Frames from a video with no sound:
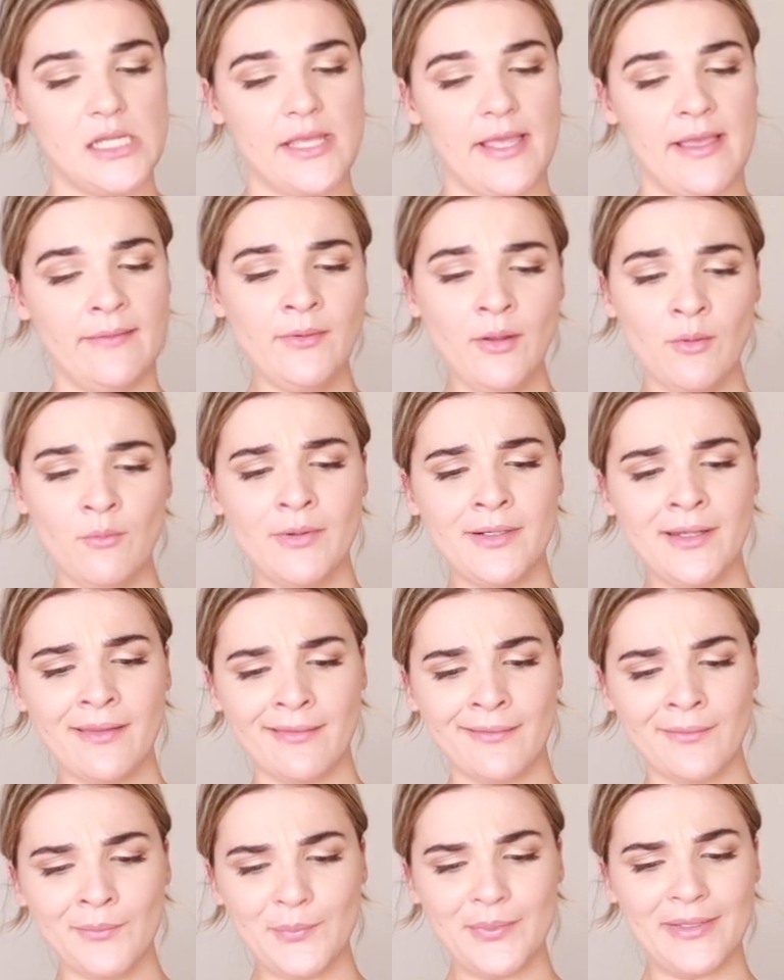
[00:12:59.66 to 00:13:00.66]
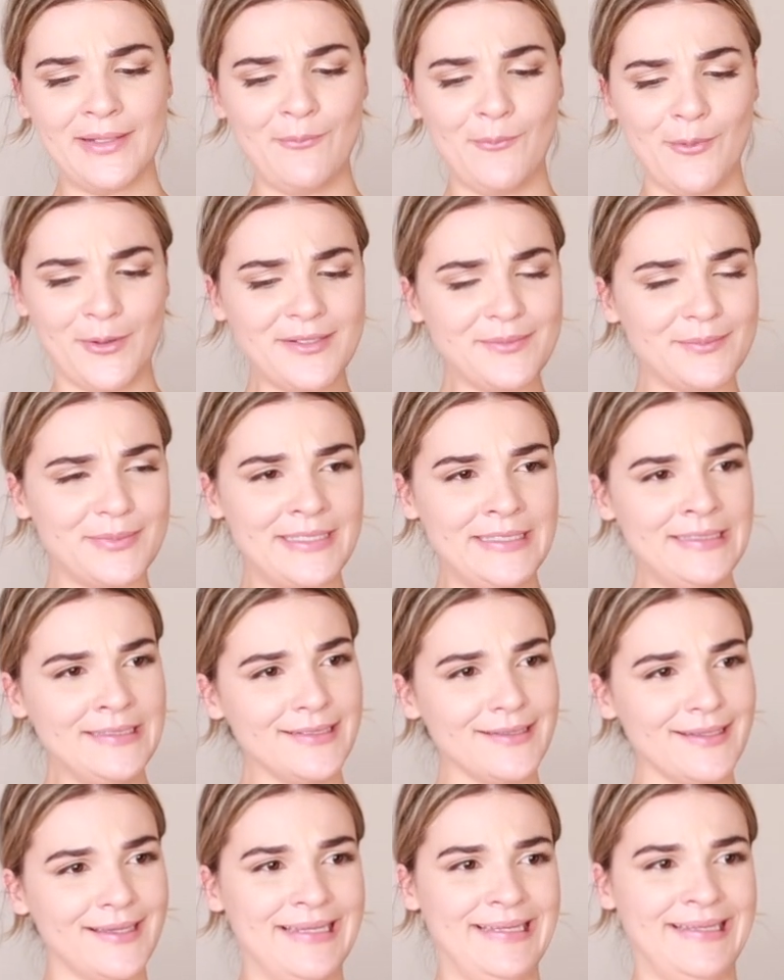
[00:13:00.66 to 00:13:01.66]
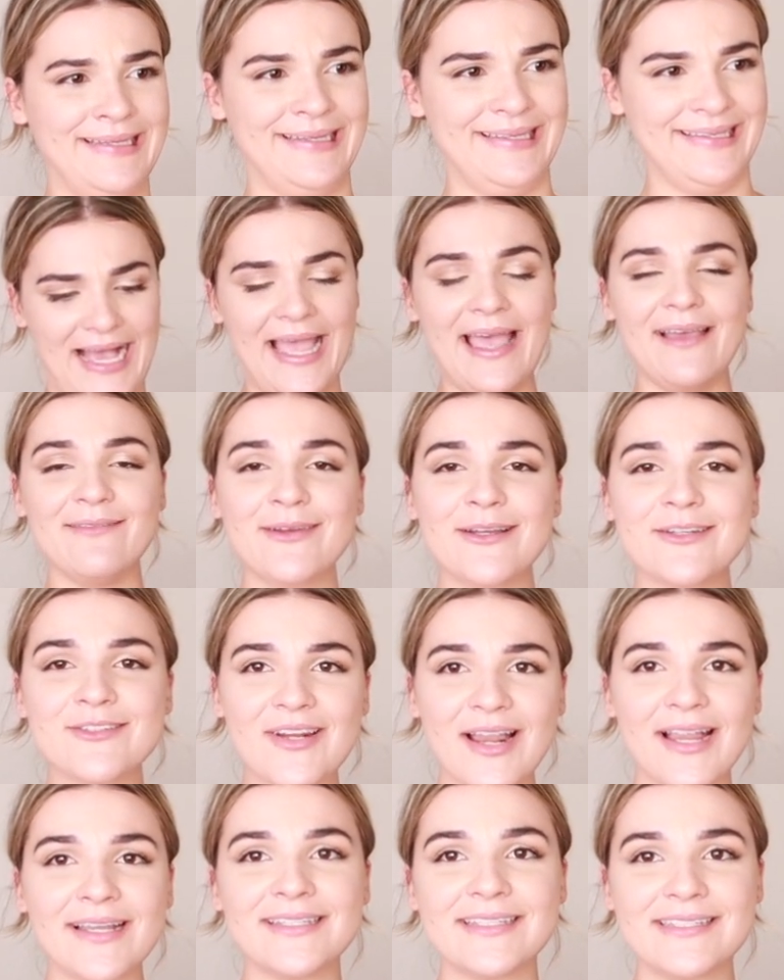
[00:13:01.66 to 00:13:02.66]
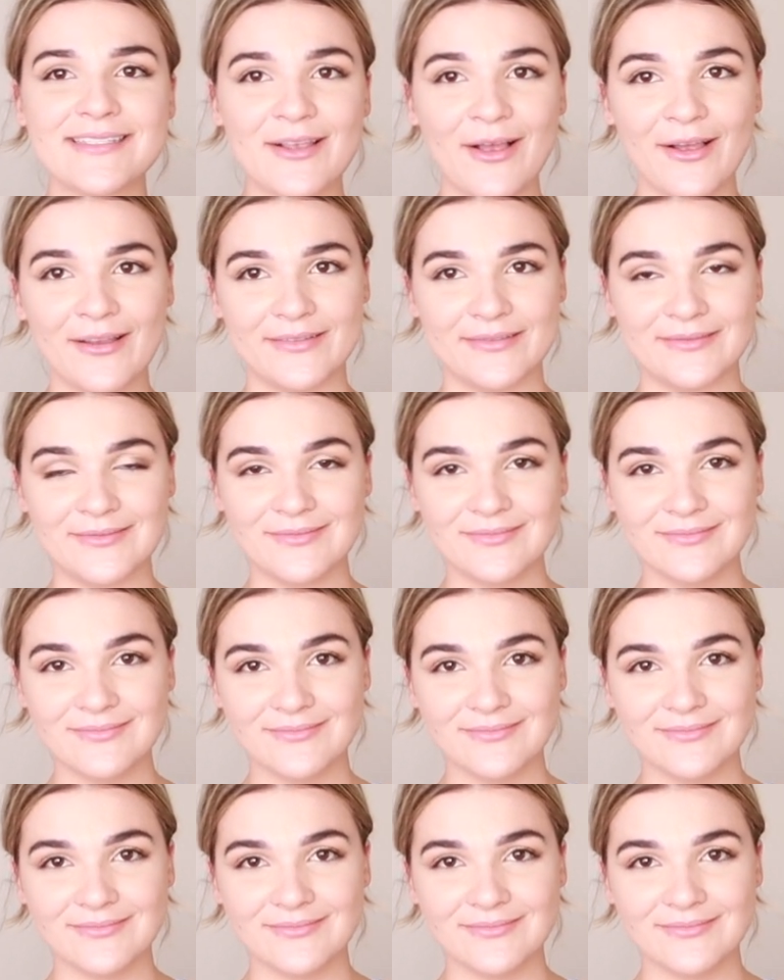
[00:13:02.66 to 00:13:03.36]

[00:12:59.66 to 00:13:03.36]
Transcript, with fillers: I'm not one of them, but I want to be. I have not tried these on,